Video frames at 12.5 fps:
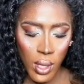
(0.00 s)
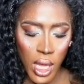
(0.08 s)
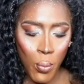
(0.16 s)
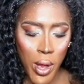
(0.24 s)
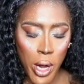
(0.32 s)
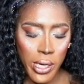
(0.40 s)

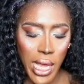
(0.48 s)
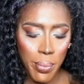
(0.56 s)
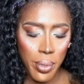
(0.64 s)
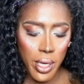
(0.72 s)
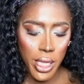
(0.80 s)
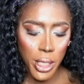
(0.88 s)
And we are
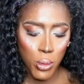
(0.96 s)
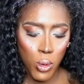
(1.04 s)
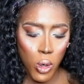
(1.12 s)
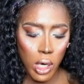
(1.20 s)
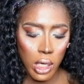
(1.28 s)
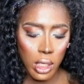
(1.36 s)
not putting you
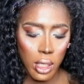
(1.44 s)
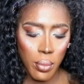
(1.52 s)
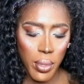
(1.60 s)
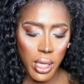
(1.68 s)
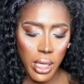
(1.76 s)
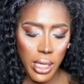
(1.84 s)
on
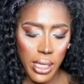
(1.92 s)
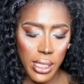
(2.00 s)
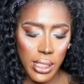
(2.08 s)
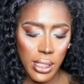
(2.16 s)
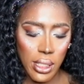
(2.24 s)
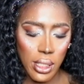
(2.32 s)

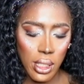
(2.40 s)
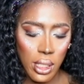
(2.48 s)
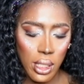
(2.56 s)
because,